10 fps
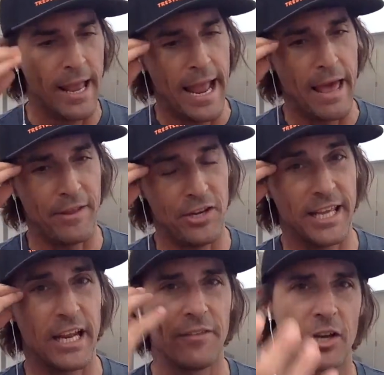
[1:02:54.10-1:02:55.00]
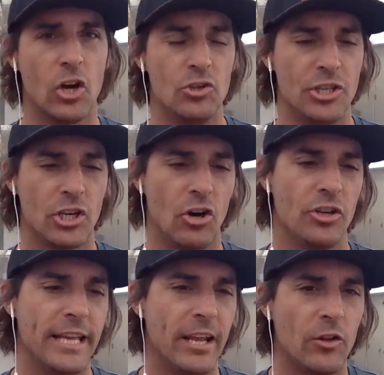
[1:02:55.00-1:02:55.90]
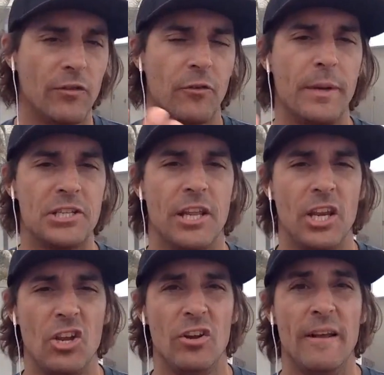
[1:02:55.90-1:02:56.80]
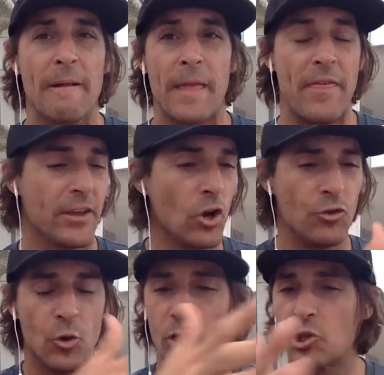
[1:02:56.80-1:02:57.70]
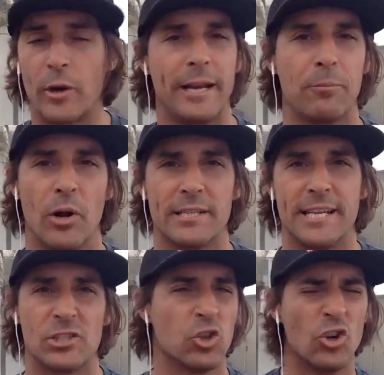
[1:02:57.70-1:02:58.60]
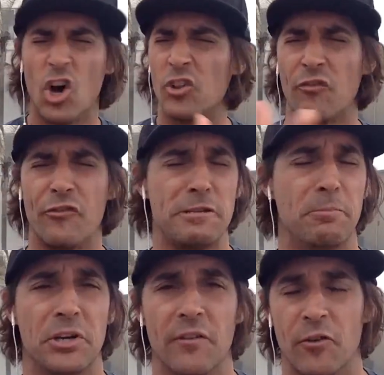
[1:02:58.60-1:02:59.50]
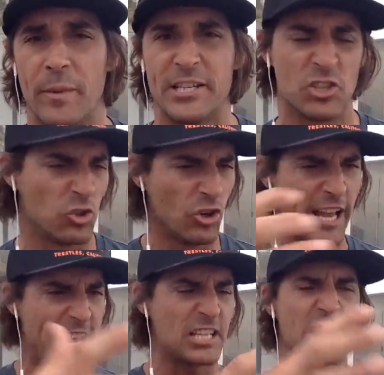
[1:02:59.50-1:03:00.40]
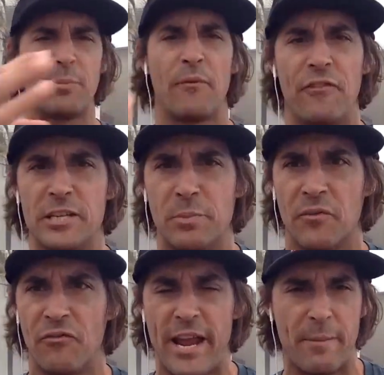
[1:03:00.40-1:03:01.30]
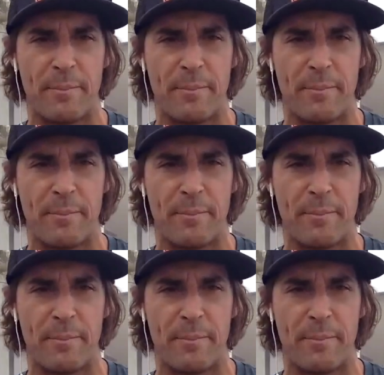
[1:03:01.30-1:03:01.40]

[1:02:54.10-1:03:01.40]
And then you can get on that coaching call and you can get all the information that you need and then go through our training process, learn all the Facebook information, learn how to set up a Facebook fan